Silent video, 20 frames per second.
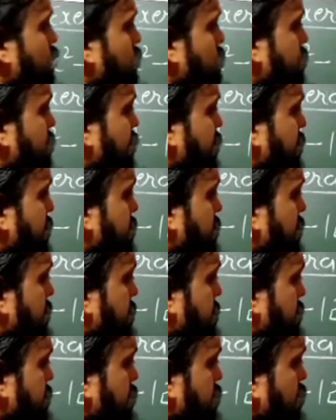multiplied
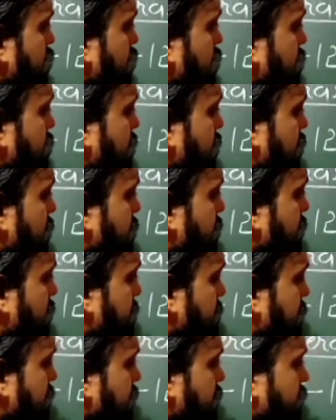by 2 multiplied
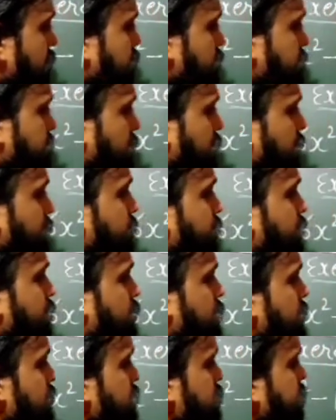by 3,
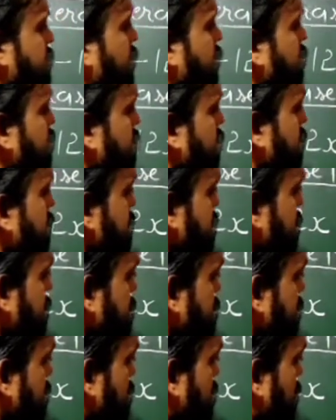because 3 to the 6
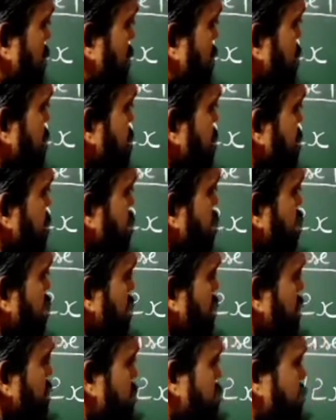and 6 to
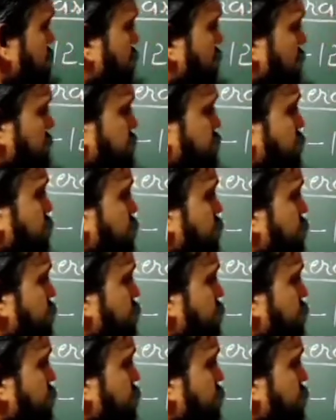the 12. So